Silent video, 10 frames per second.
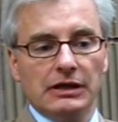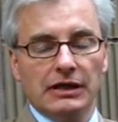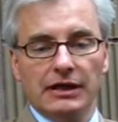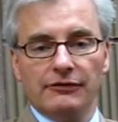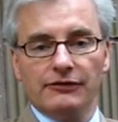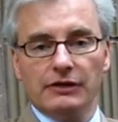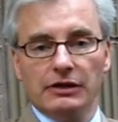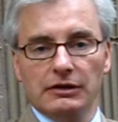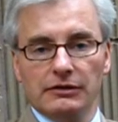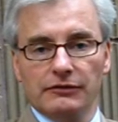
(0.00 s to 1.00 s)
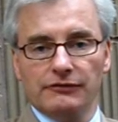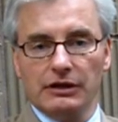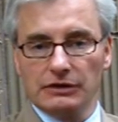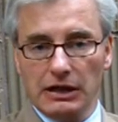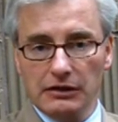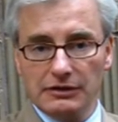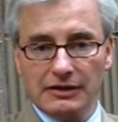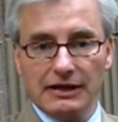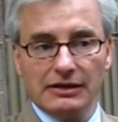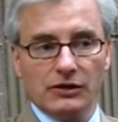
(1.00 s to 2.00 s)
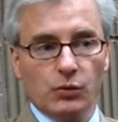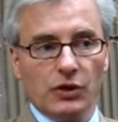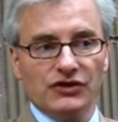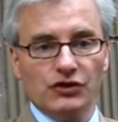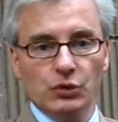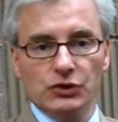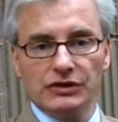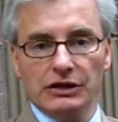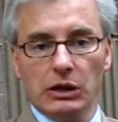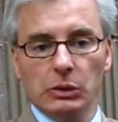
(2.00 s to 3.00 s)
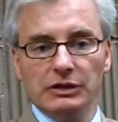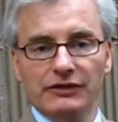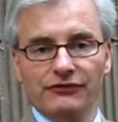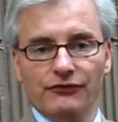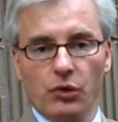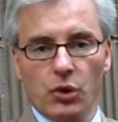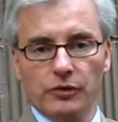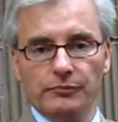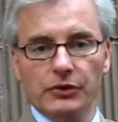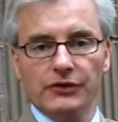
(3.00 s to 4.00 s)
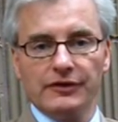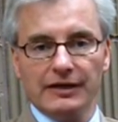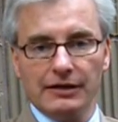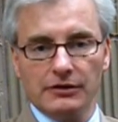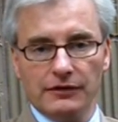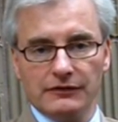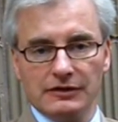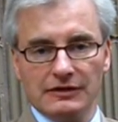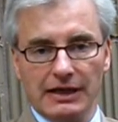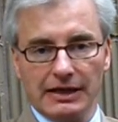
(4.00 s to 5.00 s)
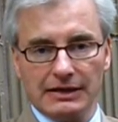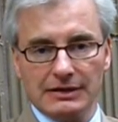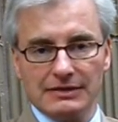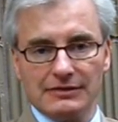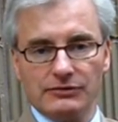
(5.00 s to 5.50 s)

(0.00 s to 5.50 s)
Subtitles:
have found out that it was used in only 4% of the cycles